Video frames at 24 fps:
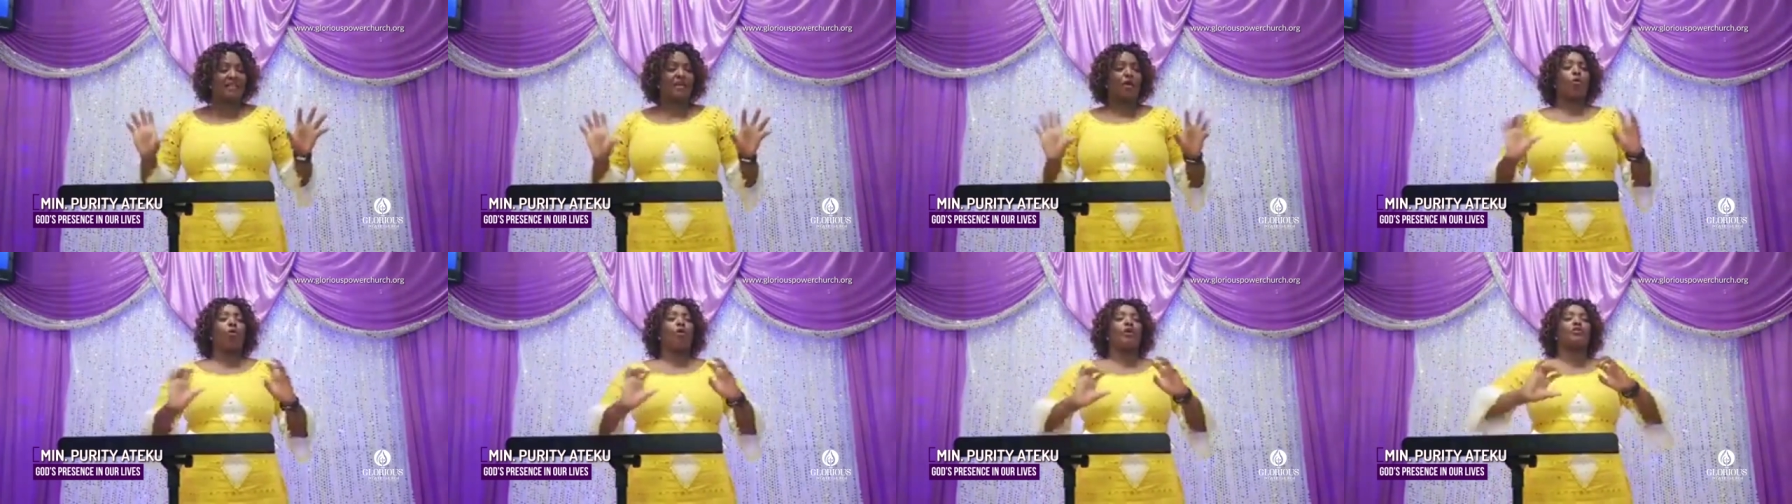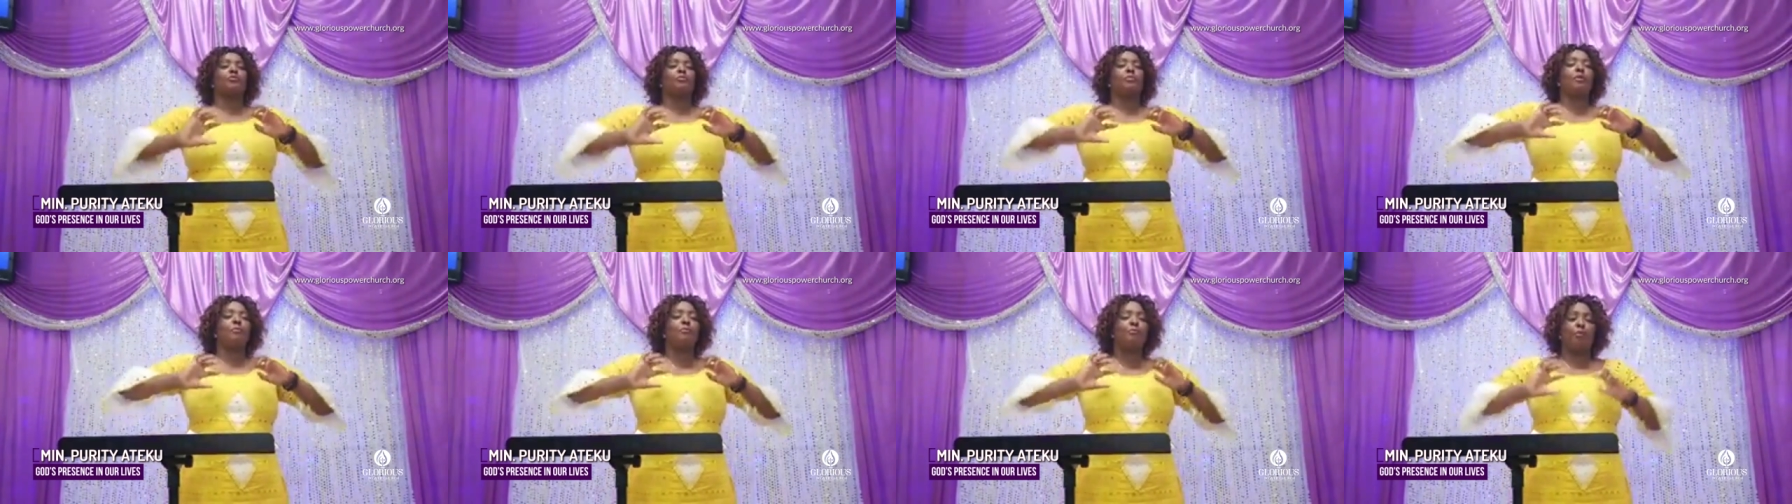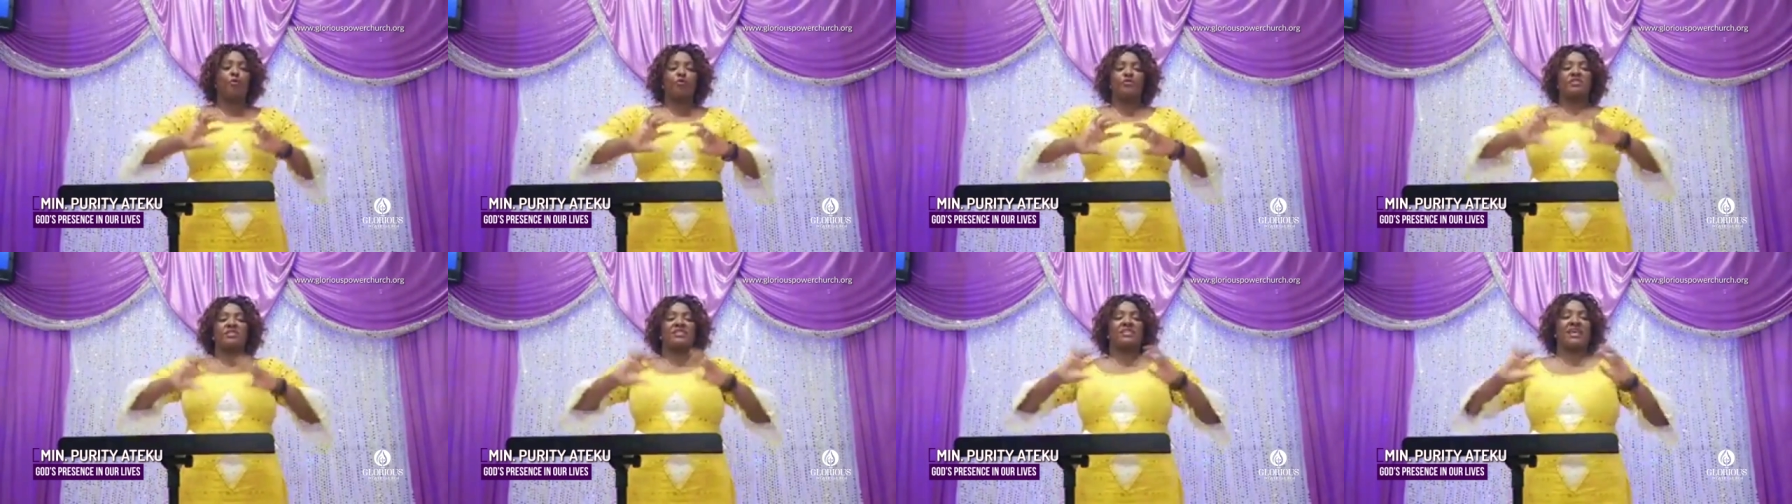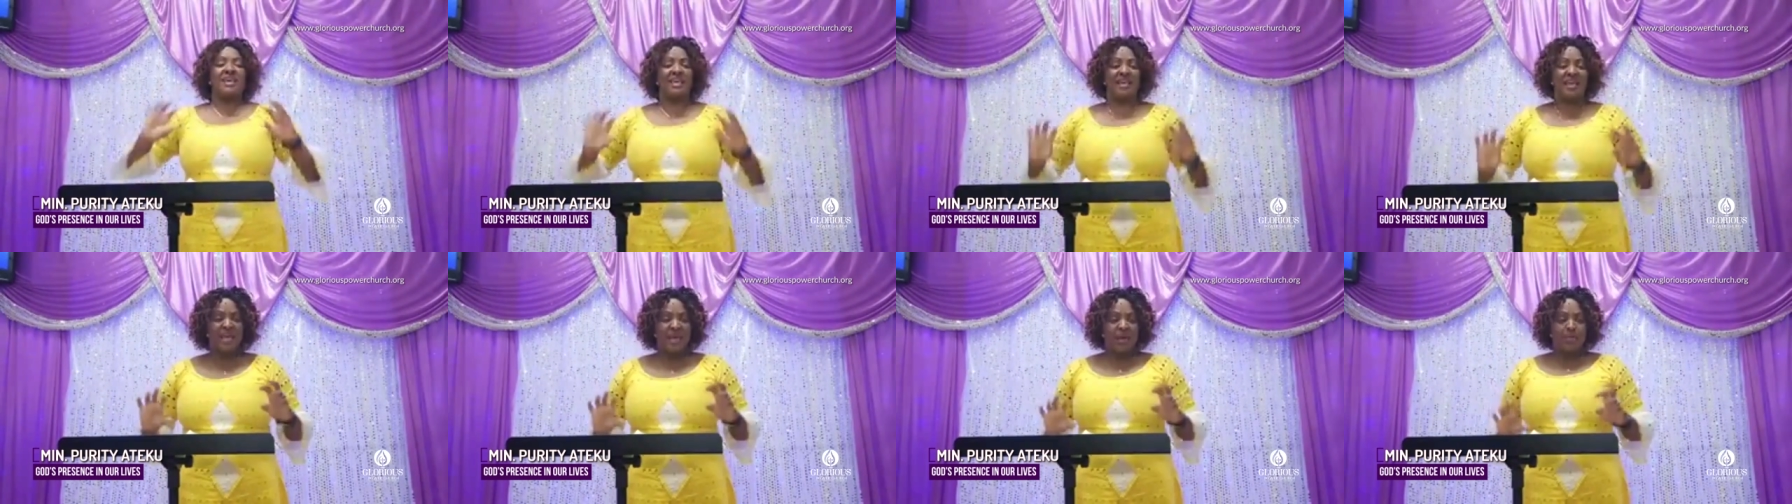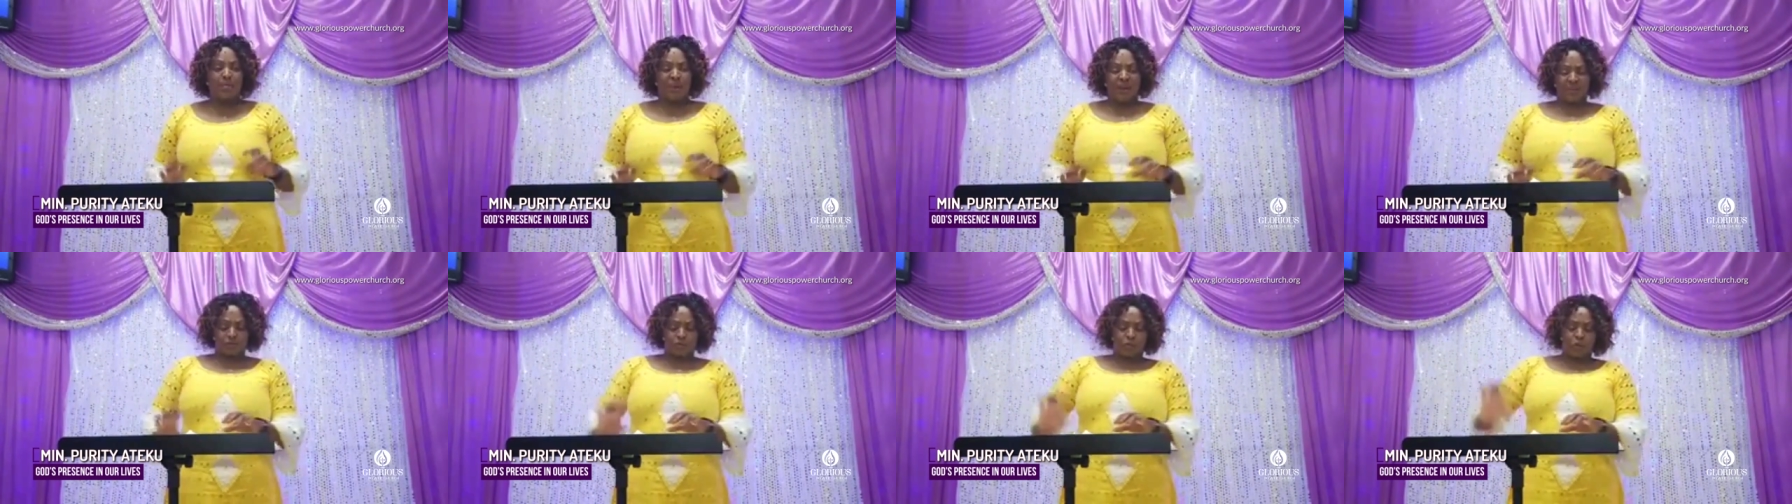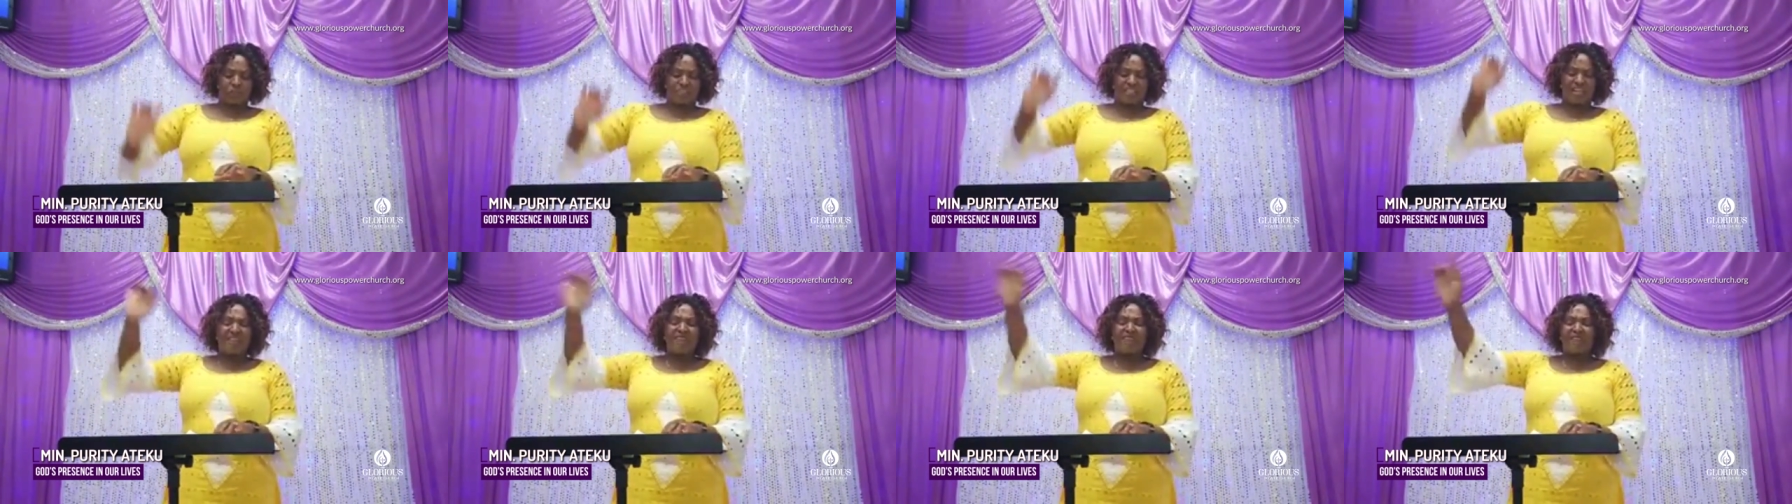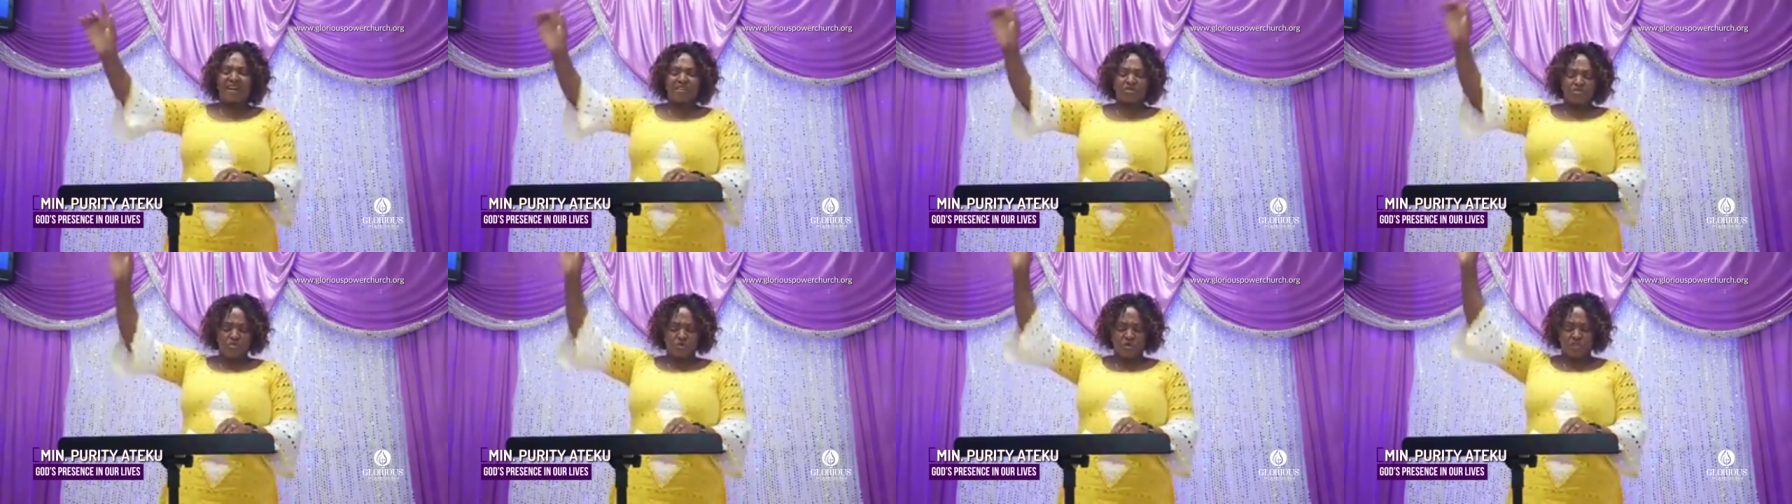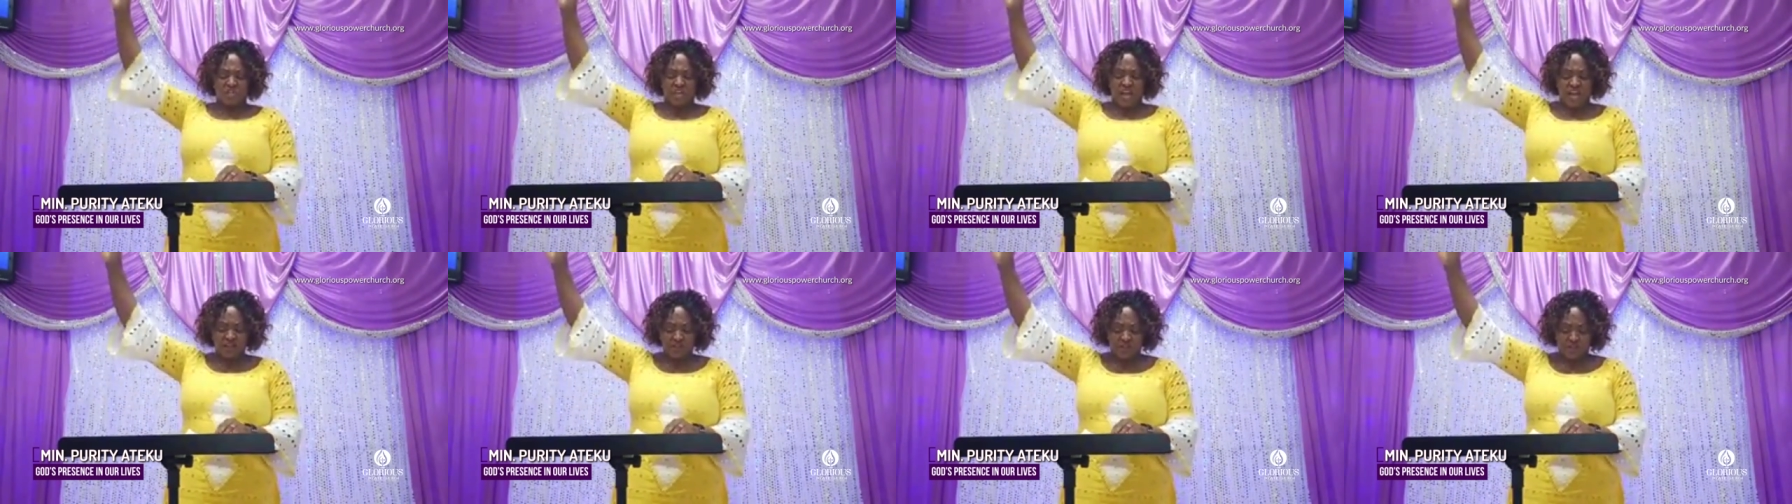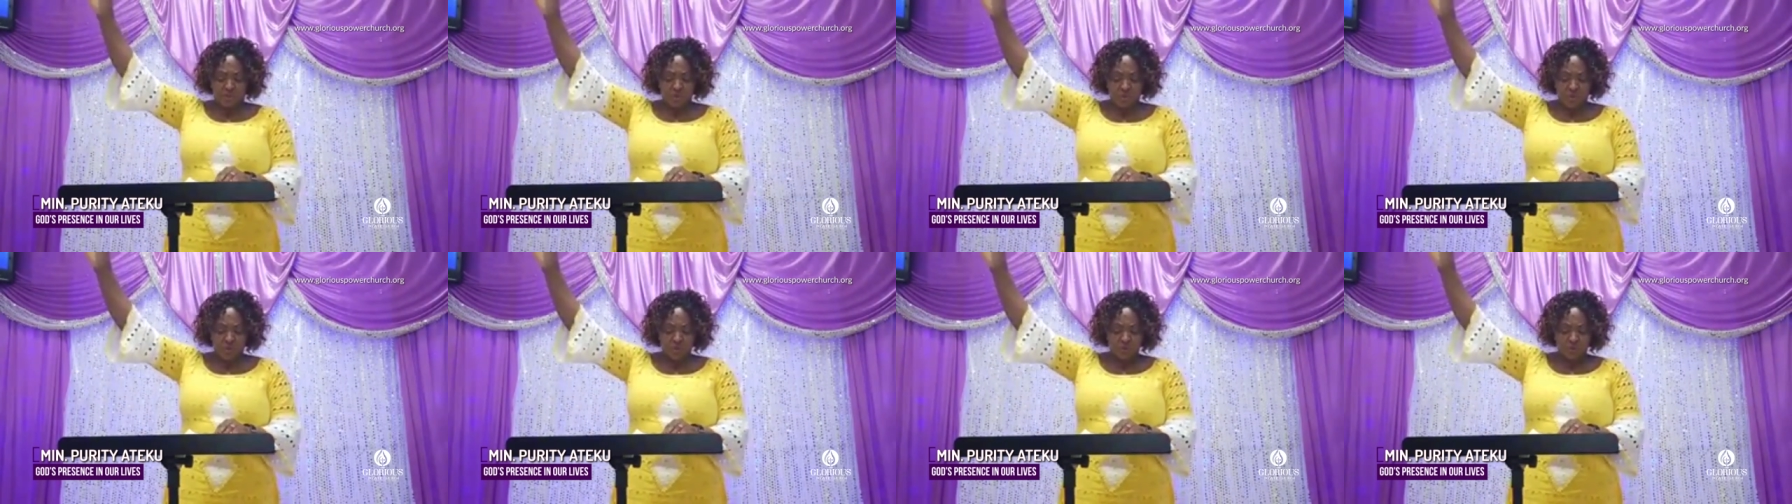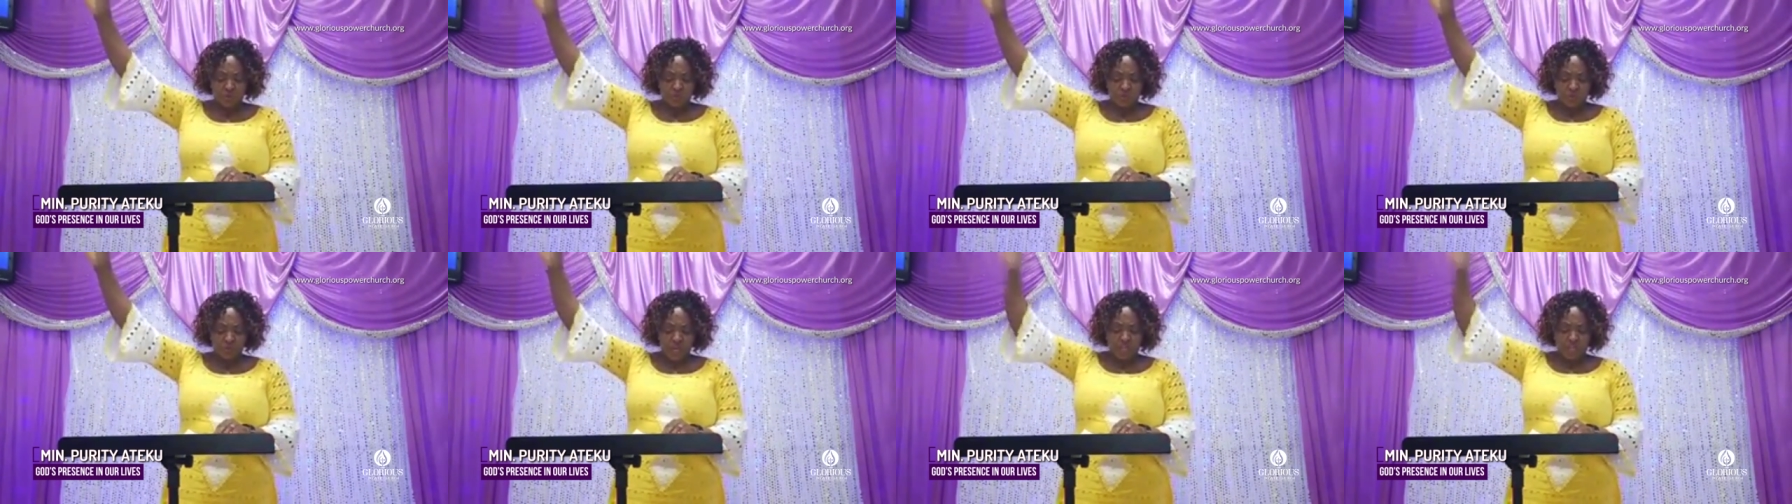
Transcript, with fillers: matter what people say, but whatever you shall do,